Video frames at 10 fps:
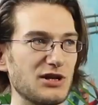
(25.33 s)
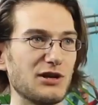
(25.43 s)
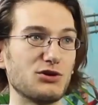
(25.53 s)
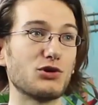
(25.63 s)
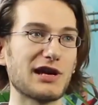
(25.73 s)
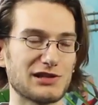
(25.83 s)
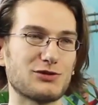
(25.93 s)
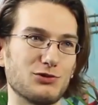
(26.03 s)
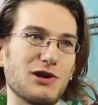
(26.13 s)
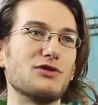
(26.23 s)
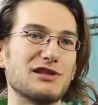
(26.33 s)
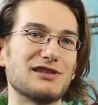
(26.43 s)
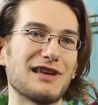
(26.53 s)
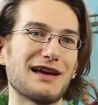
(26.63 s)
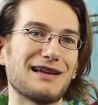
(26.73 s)
You know, your guests will
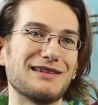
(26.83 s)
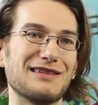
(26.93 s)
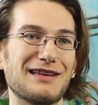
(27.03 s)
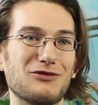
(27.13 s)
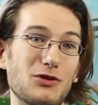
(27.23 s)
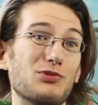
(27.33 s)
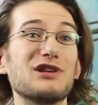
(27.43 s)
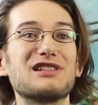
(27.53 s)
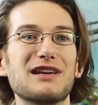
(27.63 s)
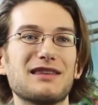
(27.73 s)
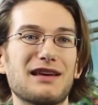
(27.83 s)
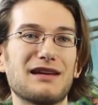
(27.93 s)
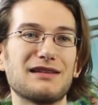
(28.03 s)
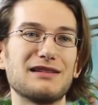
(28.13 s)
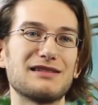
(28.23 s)
notice that and they'll appreciate that.